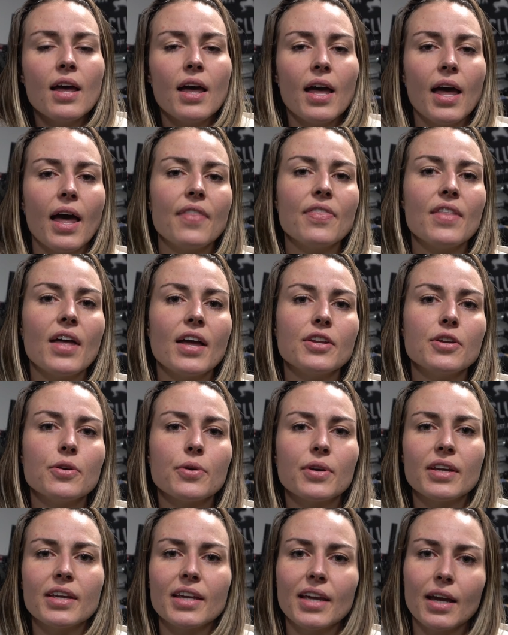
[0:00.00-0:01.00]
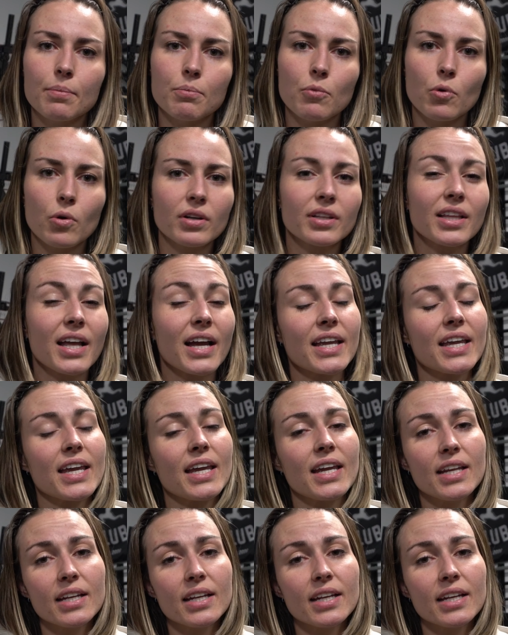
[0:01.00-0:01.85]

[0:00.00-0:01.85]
And then you can get more like